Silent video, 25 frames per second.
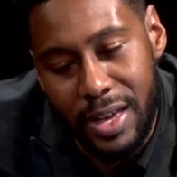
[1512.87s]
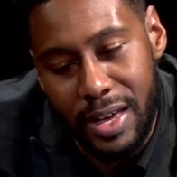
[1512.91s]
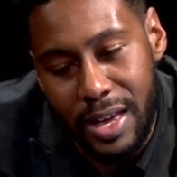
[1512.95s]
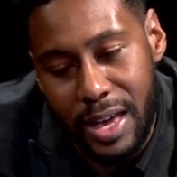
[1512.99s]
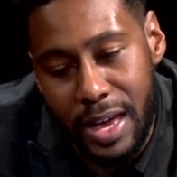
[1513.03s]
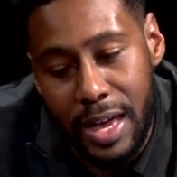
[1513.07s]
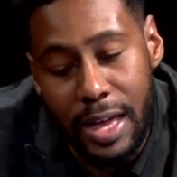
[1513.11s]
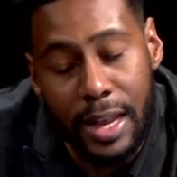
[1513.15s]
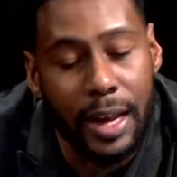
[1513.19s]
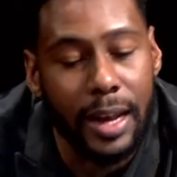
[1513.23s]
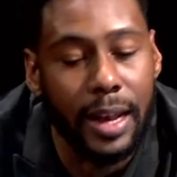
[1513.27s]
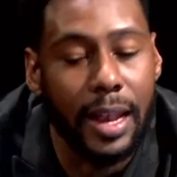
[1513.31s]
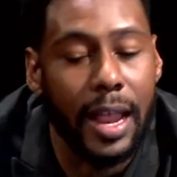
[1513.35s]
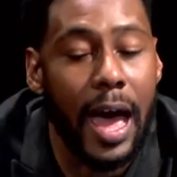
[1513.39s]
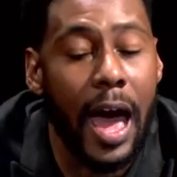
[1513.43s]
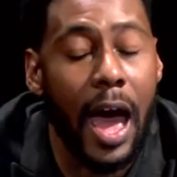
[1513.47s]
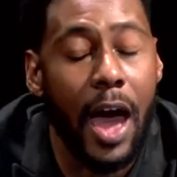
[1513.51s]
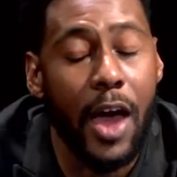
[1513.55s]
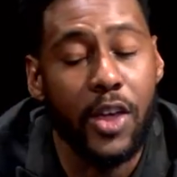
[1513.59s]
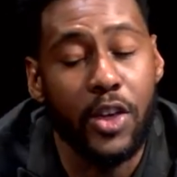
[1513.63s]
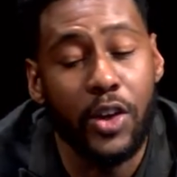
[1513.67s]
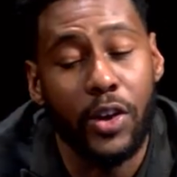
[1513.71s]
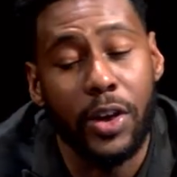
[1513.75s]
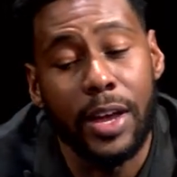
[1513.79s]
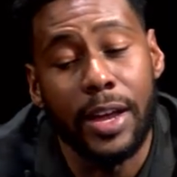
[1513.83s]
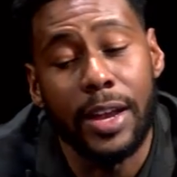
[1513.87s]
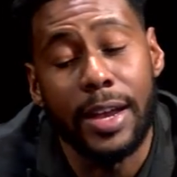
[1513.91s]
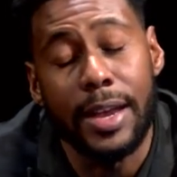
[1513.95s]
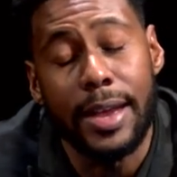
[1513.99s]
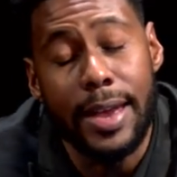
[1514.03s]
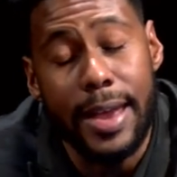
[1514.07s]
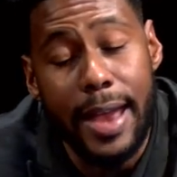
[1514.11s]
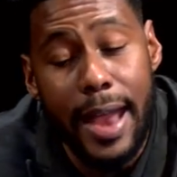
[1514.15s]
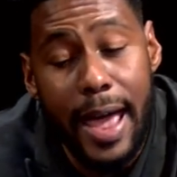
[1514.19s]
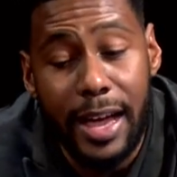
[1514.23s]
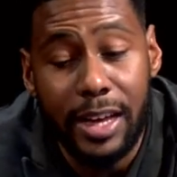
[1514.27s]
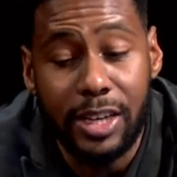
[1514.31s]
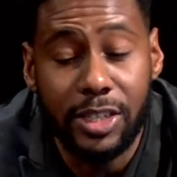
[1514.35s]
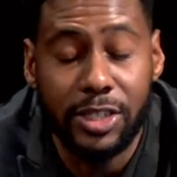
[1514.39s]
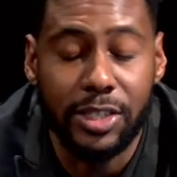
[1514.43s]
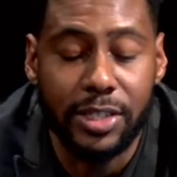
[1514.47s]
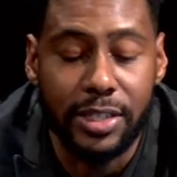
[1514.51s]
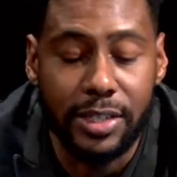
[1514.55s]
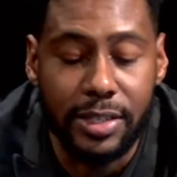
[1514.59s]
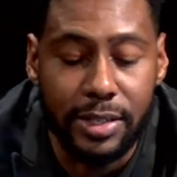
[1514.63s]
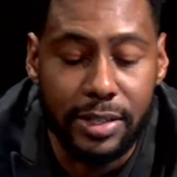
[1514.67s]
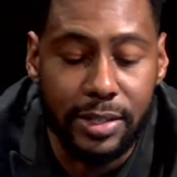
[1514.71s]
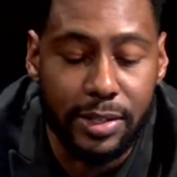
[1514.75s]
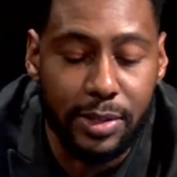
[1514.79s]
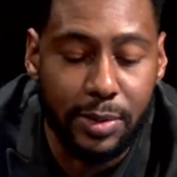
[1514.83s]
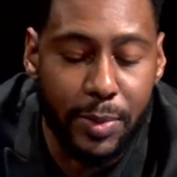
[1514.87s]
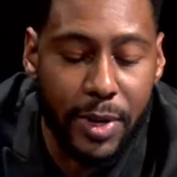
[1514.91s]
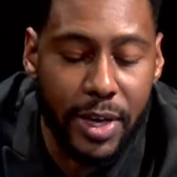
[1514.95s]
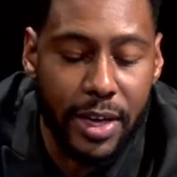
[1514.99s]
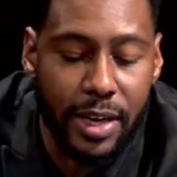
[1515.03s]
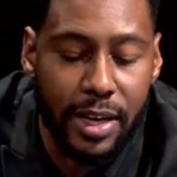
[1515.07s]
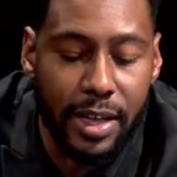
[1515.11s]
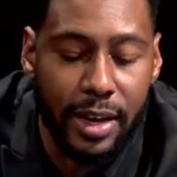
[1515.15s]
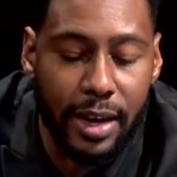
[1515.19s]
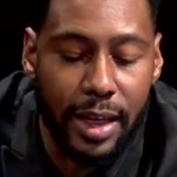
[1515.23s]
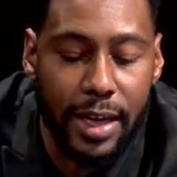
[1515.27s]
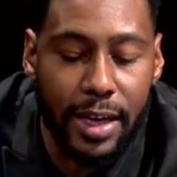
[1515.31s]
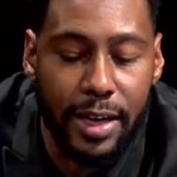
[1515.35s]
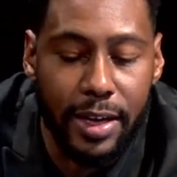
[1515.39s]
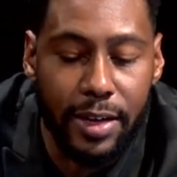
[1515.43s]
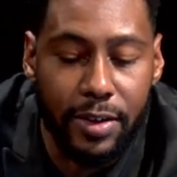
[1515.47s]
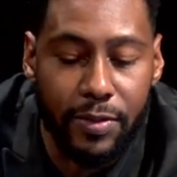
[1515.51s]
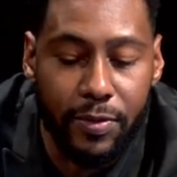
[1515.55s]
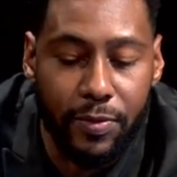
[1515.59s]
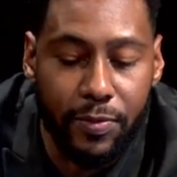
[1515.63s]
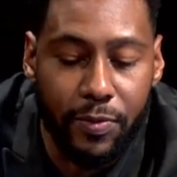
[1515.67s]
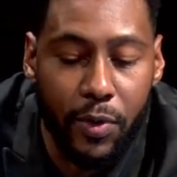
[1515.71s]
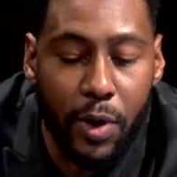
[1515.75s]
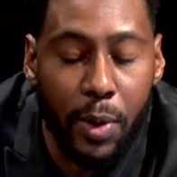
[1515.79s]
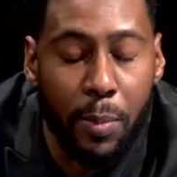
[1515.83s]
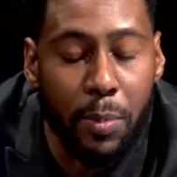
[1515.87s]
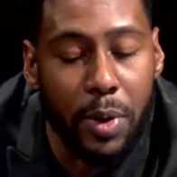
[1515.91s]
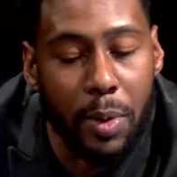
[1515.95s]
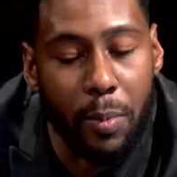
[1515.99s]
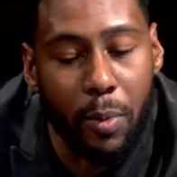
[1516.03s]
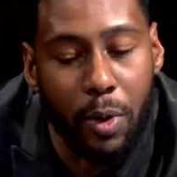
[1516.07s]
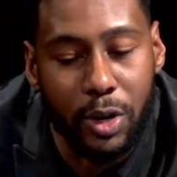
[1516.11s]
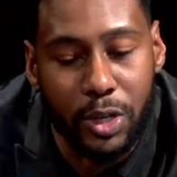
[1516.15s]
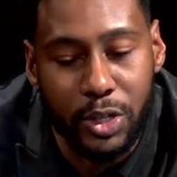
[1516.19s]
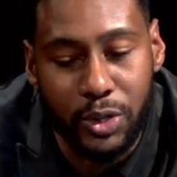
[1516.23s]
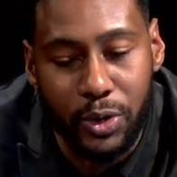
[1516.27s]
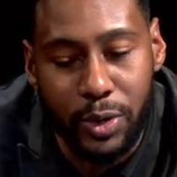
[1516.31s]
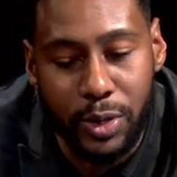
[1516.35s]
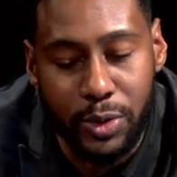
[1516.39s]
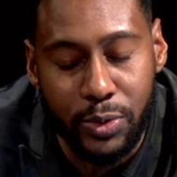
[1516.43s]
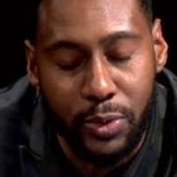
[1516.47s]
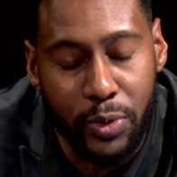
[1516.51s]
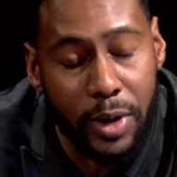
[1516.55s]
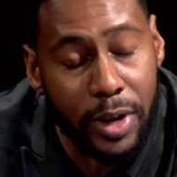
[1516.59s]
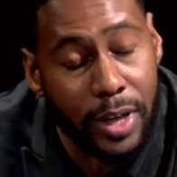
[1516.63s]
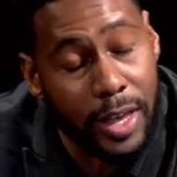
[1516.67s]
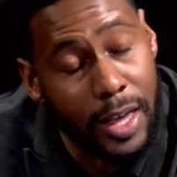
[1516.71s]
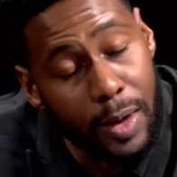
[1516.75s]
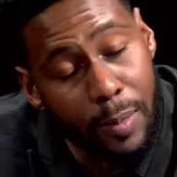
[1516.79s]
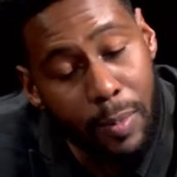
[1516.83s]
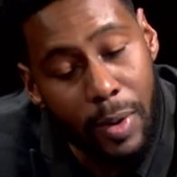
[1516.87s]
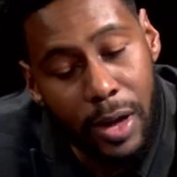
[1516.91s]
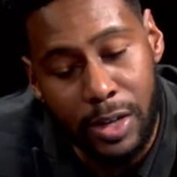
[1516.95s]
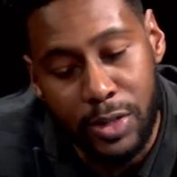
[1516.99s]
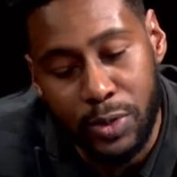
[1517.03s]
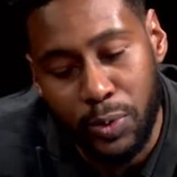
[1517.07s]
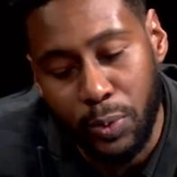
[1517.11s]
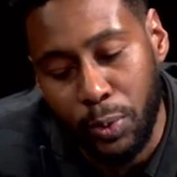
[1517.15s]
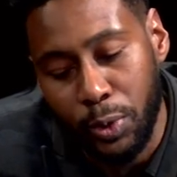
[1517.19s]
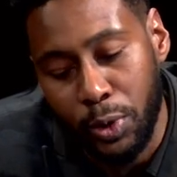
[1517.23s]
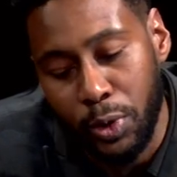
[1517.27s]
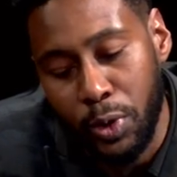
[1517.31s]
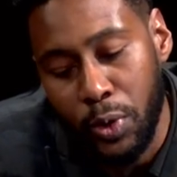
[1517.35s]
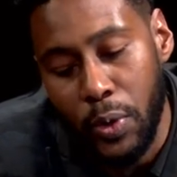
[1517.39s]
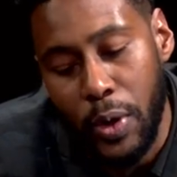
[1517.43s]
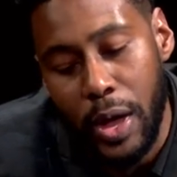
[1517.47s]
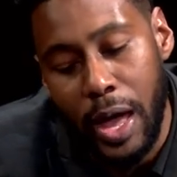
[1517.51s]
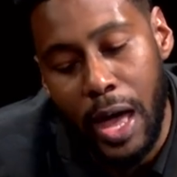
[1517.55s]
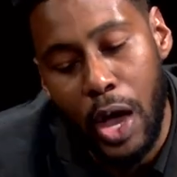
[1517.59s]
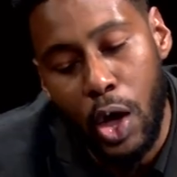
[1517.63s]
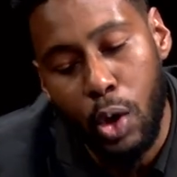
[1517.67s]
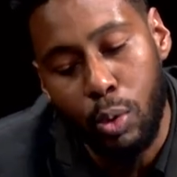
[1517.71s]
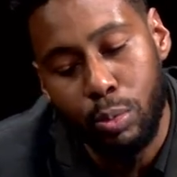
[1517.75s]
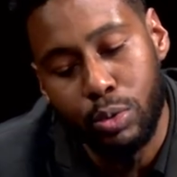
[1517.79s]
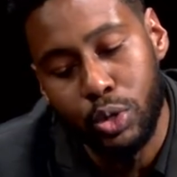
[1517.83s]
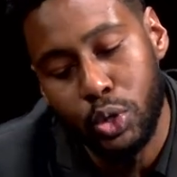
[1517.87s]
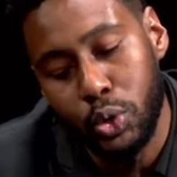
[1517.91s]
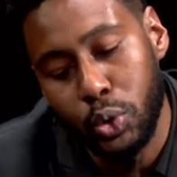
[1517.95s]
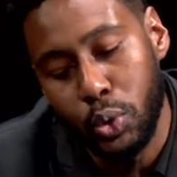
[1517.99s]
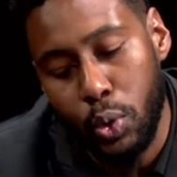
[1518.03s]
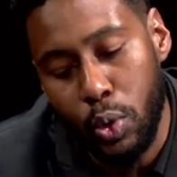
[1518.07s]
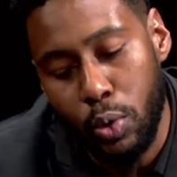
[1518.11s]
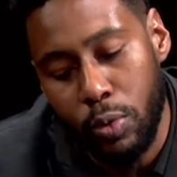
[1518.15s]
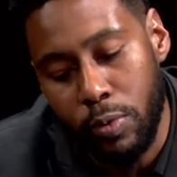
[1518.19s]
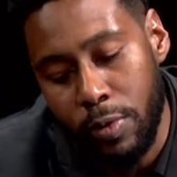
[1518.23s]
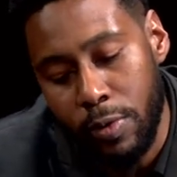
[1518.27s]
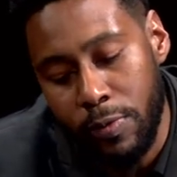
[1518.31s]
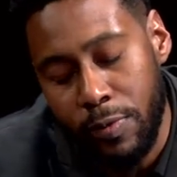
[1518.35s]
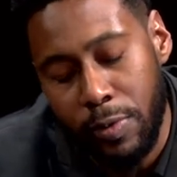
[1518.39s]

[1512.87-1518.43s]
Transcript: and how your connections, man, like from the martial arts world and the kickboxing world helped you over?